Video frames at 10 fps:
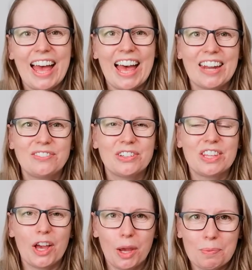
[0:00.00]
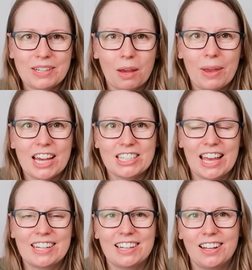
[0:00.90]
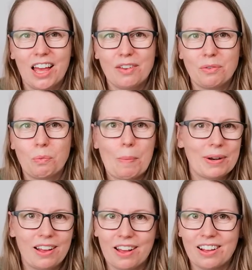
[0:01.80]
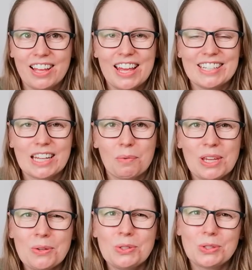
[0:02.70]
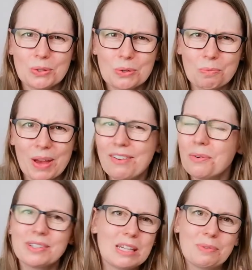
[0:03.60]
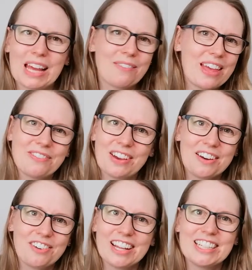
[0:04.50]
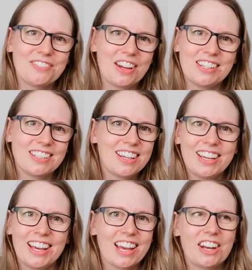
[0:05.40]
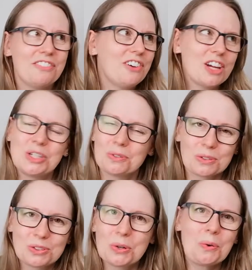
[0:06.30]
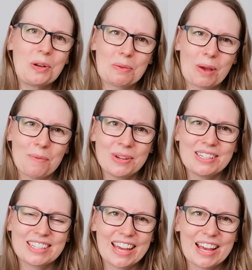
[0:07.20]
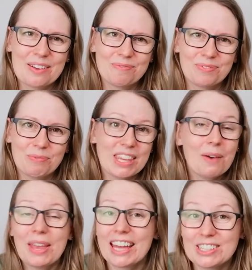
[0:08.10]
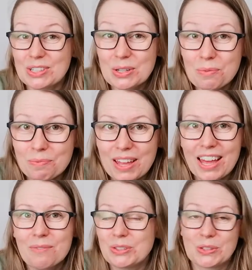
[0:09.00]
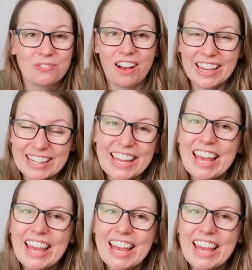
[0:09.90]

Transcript: And for the open day, we actually had a live webinar So we use Zoom. Everyone seems to have their favourite interface kind of virtual tool at the moment. But yeah, we had Zoom, which was fine.